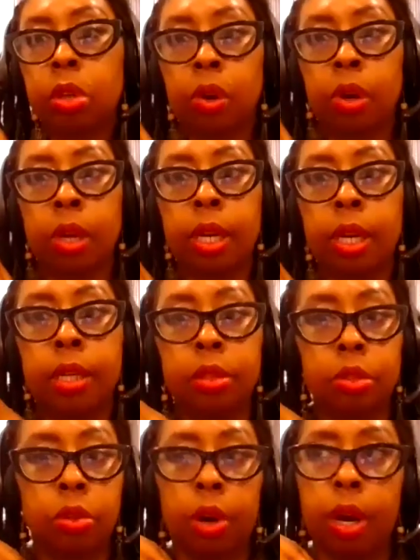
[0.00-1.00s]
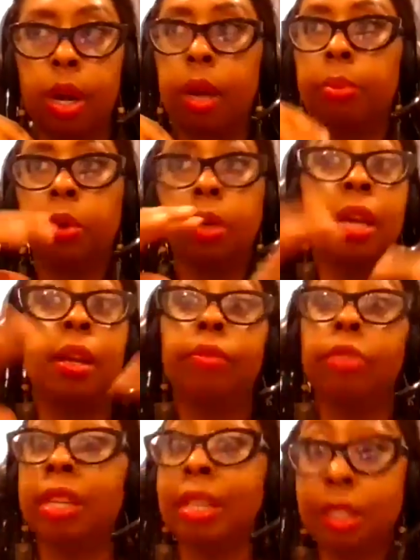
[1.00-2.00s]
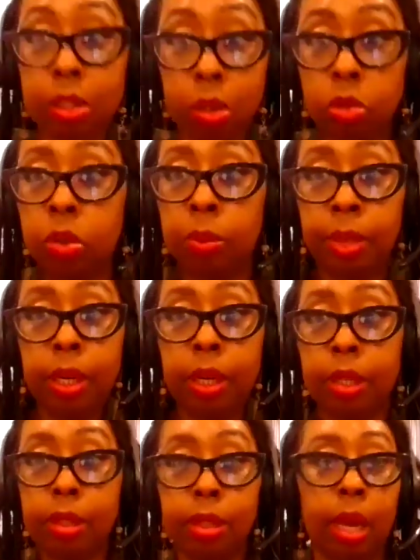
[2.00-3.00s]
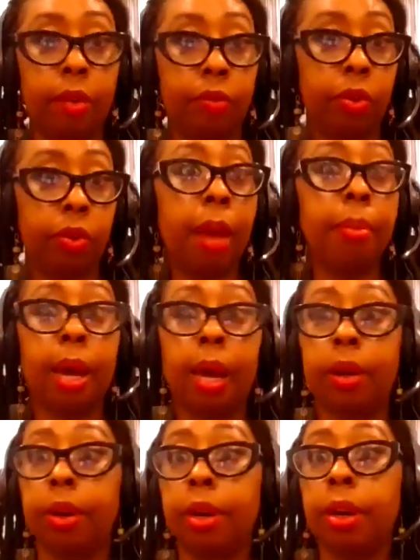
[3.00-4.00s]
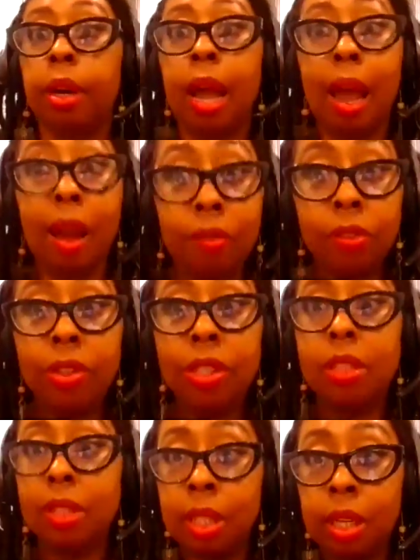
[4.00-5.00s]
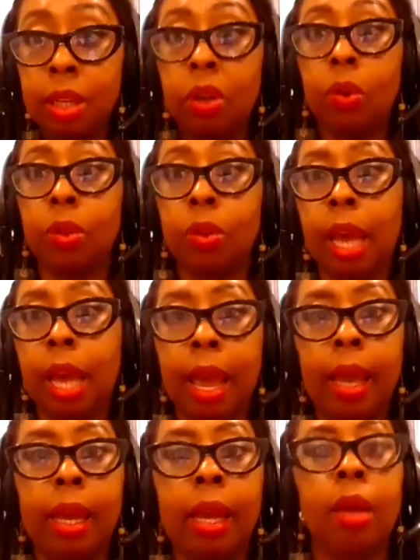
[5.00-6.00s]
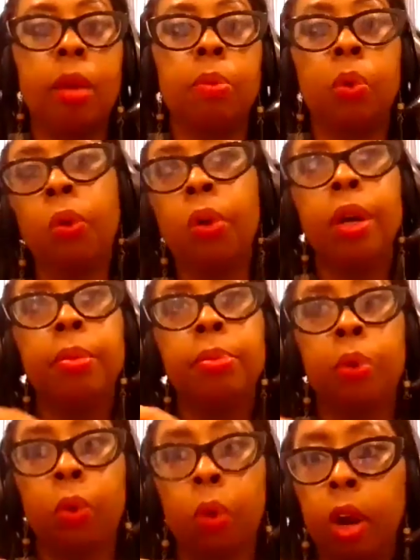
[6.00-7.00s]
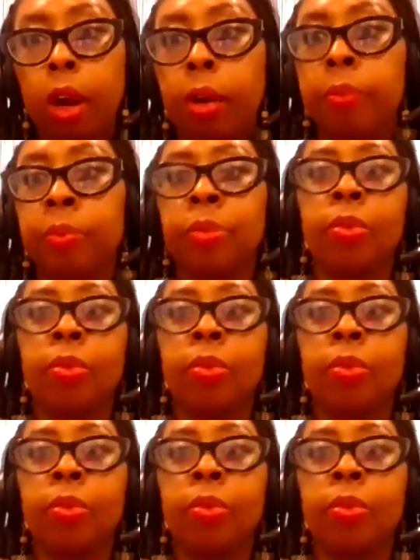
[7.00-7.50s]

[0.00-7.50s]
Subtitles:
on Instagram or any social media site for that matter every single day, and more